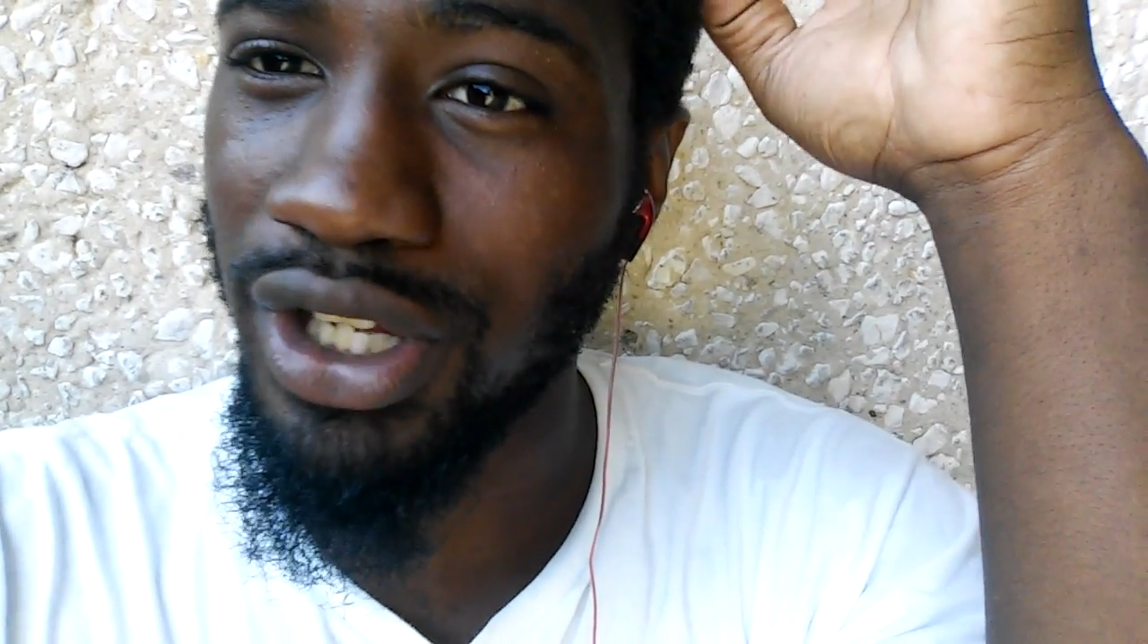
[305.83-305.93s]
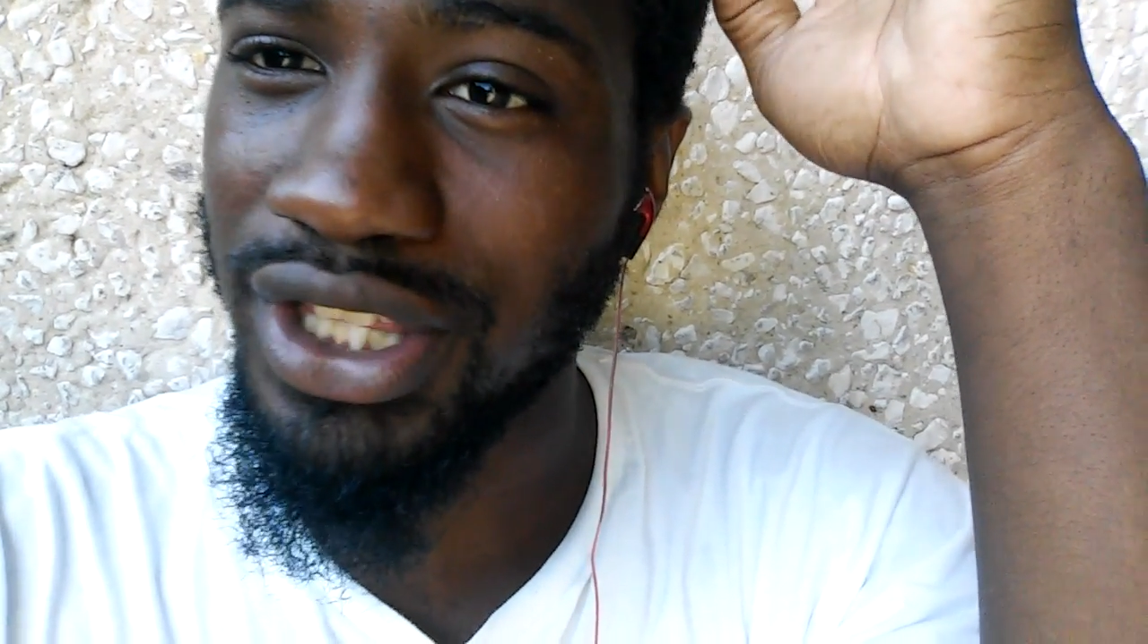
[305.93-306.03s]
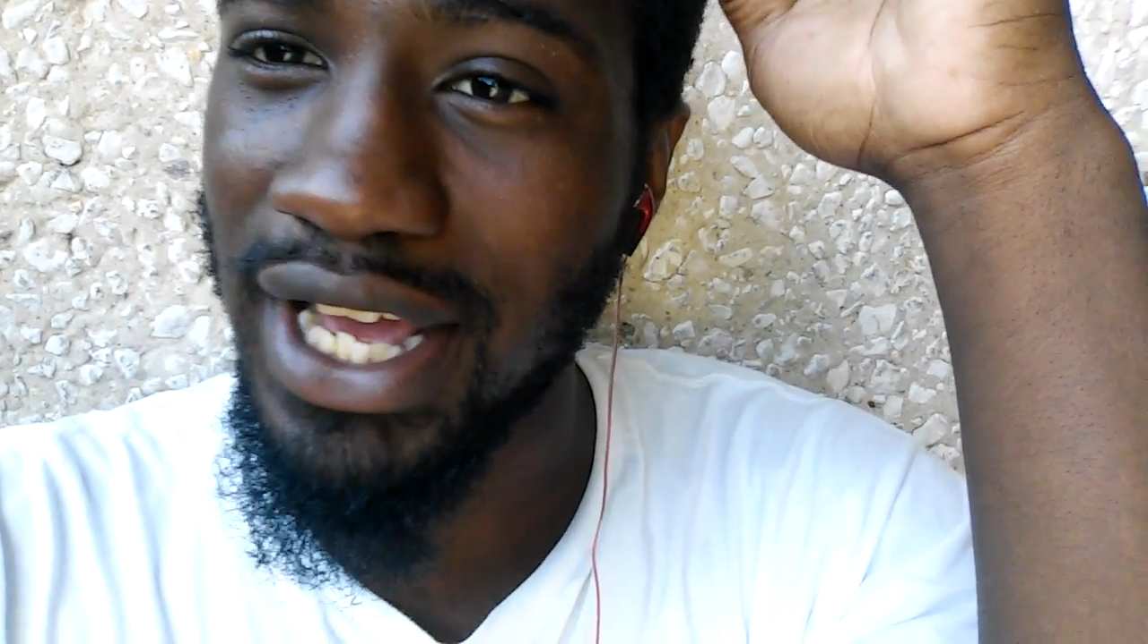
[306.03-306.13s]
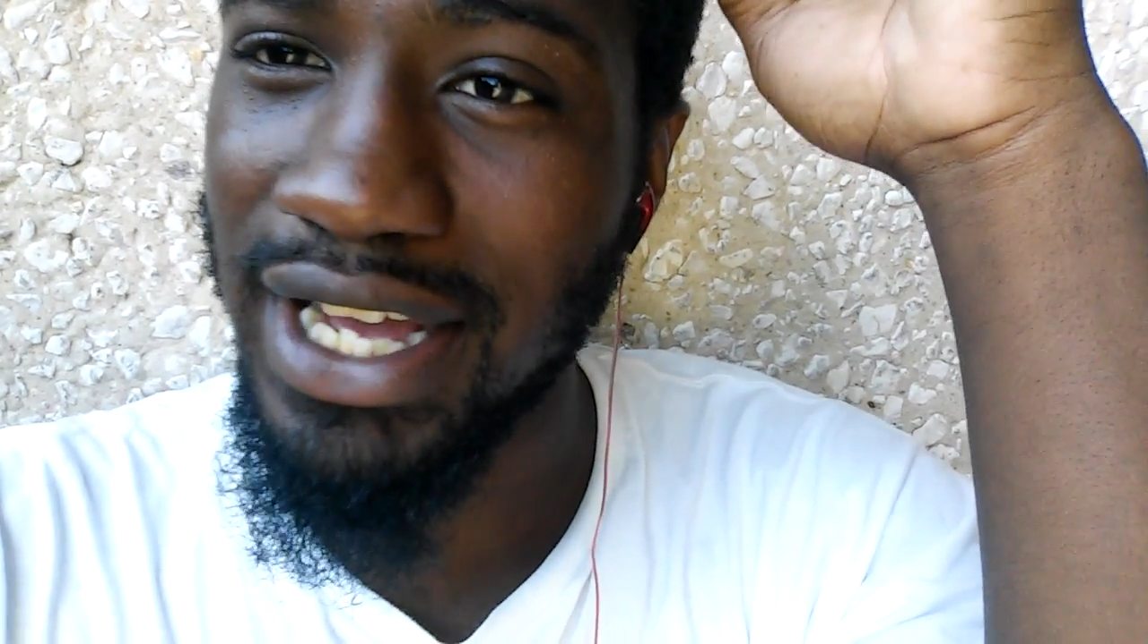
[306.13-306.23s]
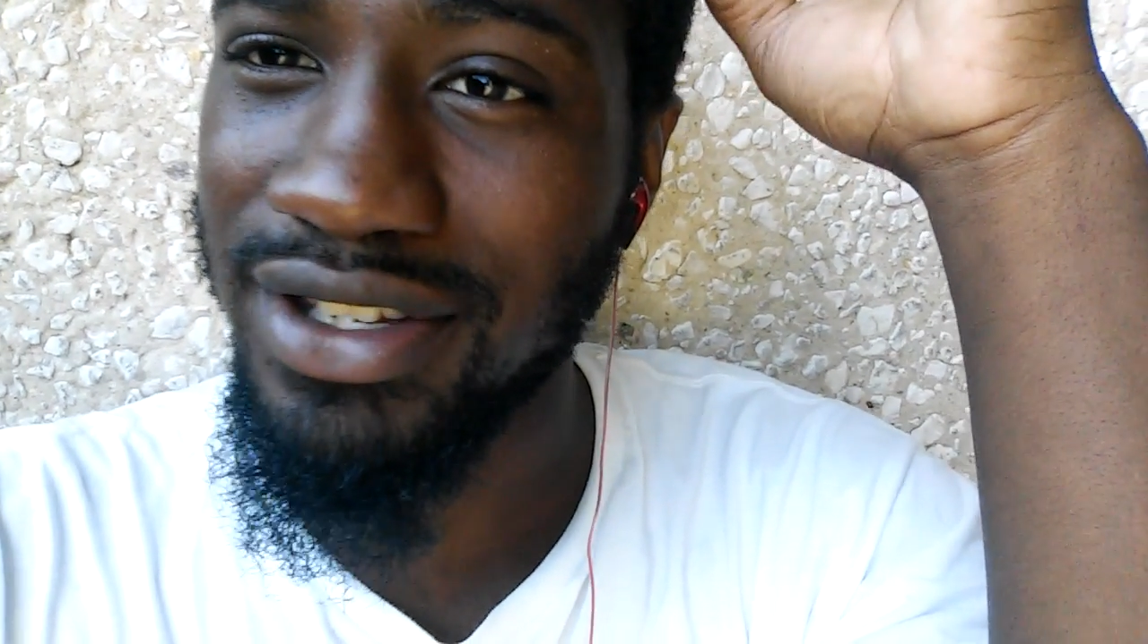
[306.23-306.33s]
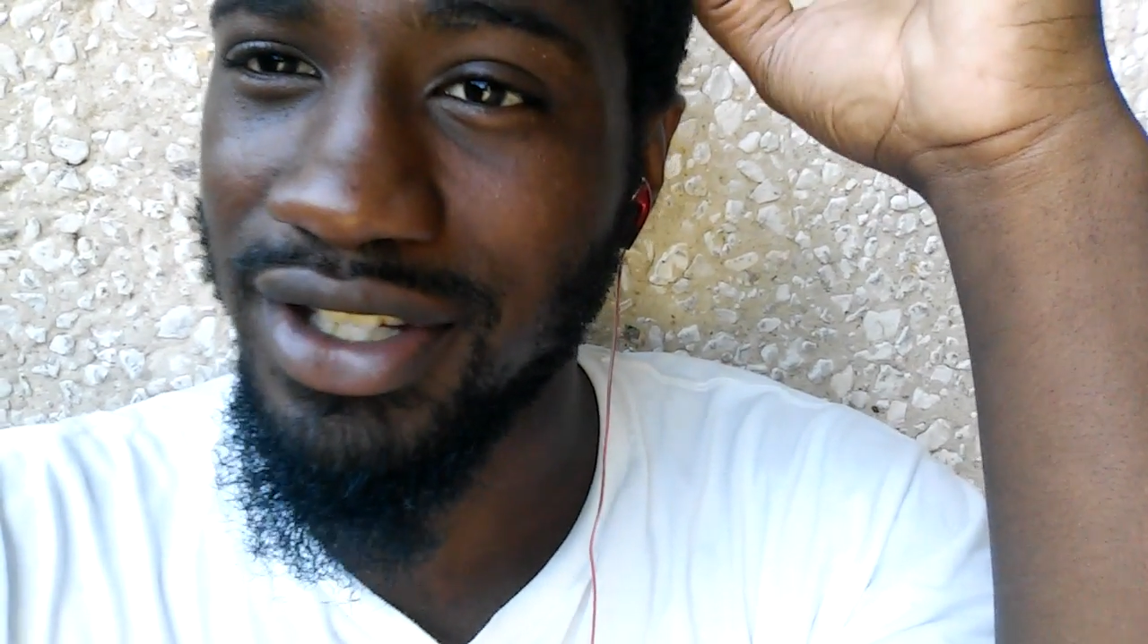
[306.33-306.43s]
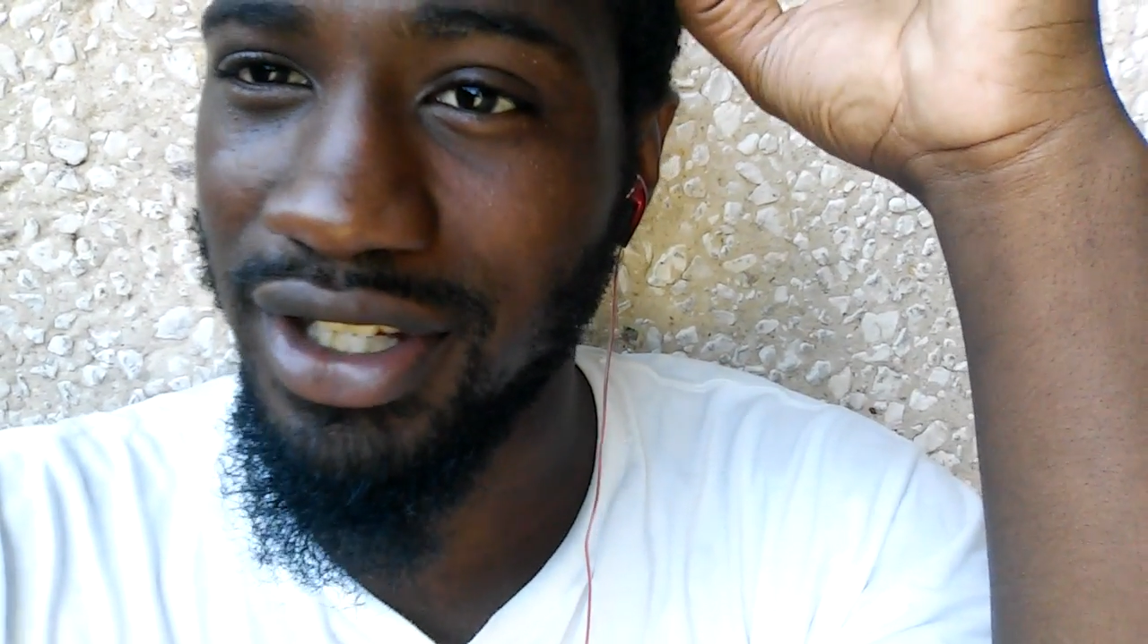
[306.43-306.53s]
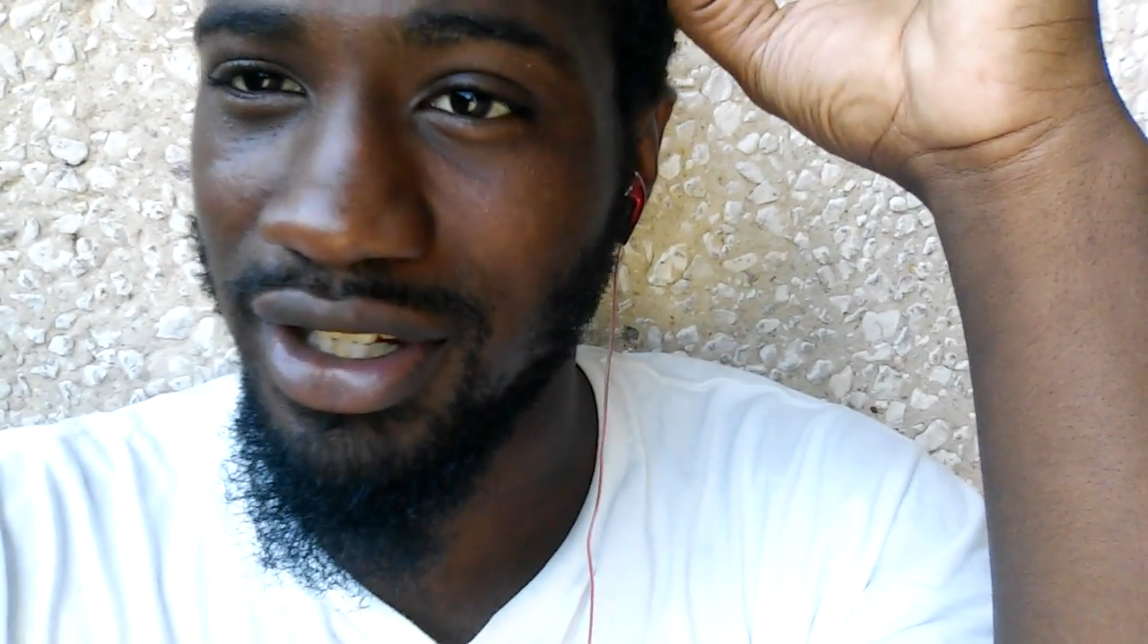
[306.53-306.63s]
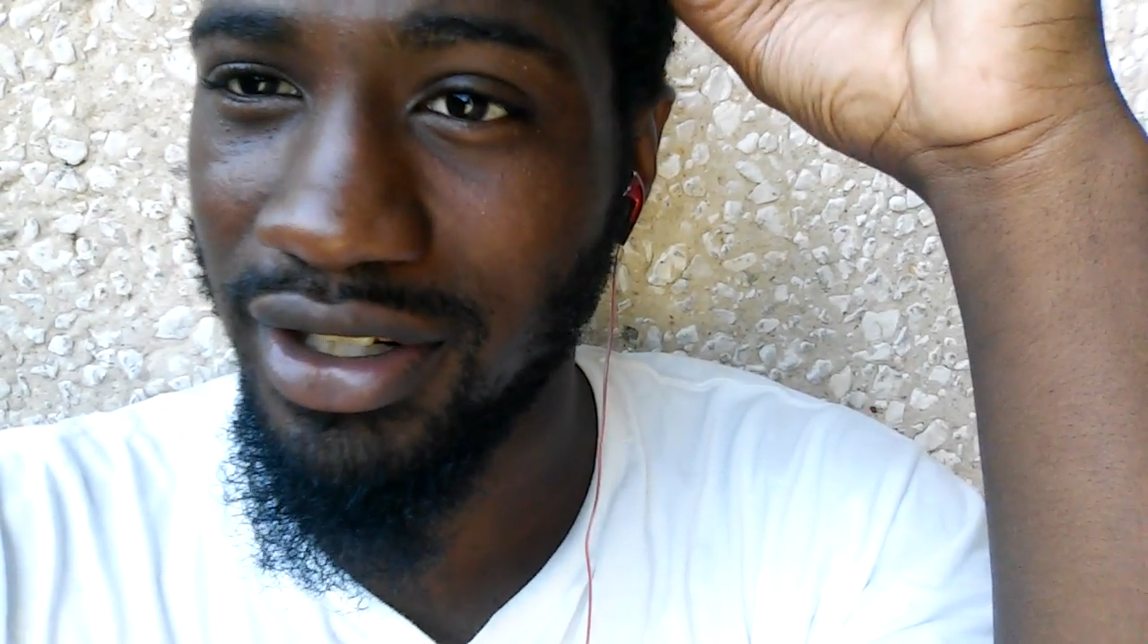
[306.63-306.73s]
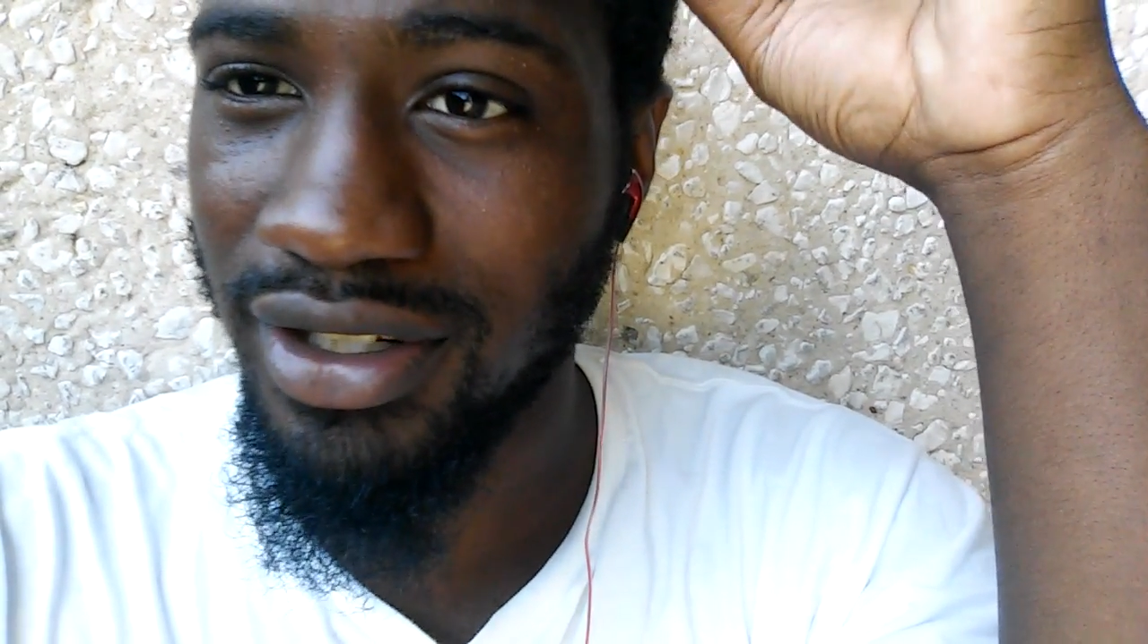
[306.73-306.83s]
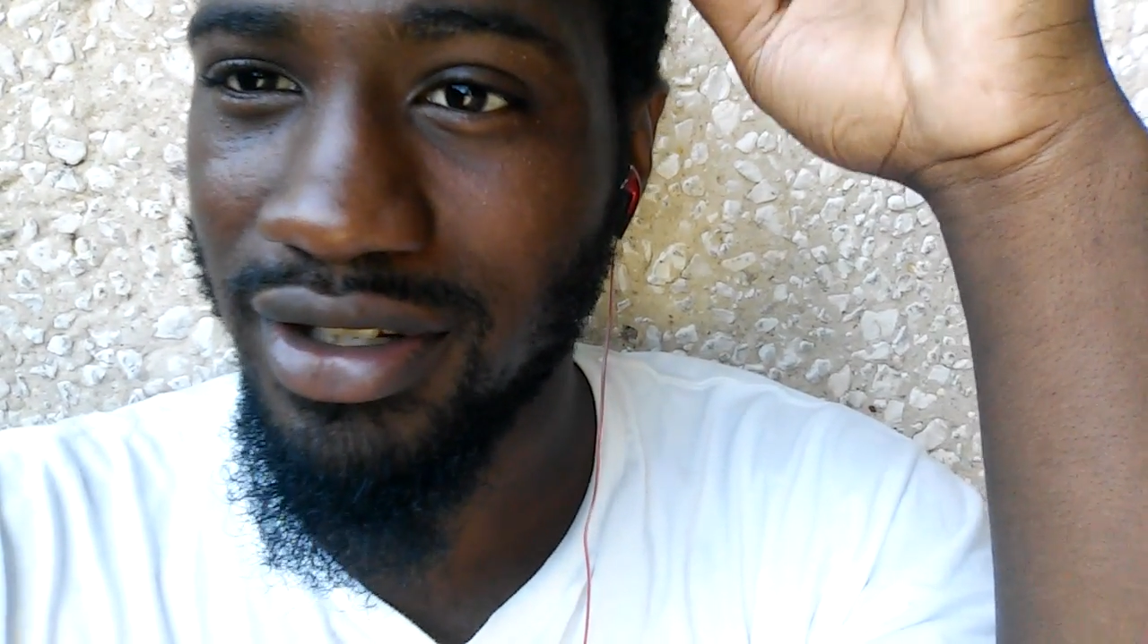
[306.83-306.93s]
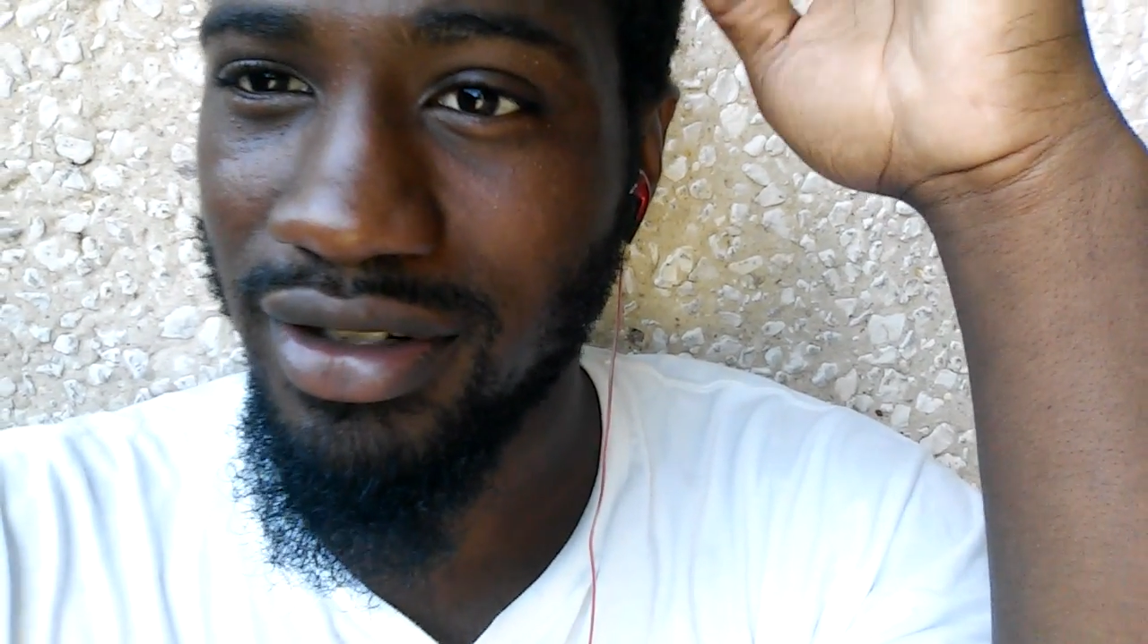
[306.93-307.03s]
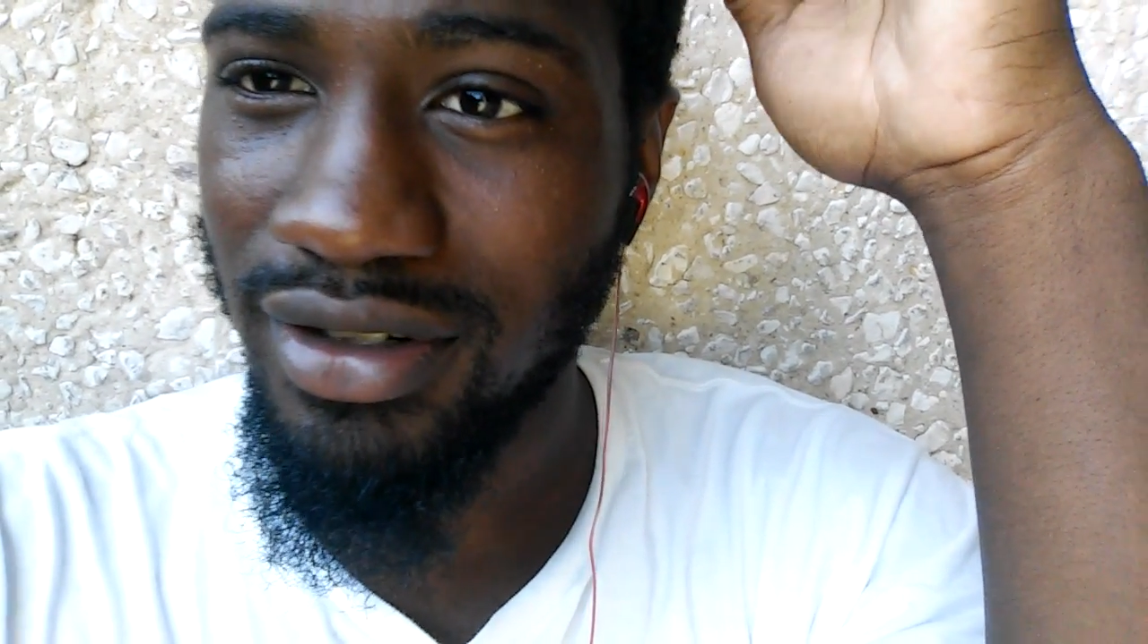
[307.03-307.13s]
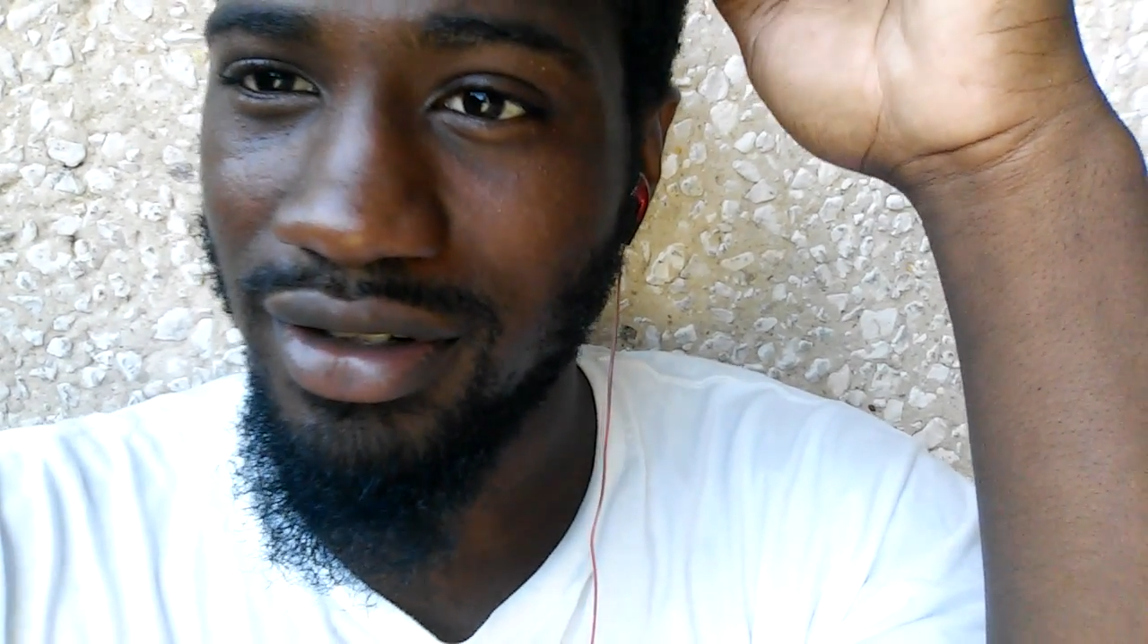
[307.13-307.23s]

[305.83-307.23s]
1,000 years,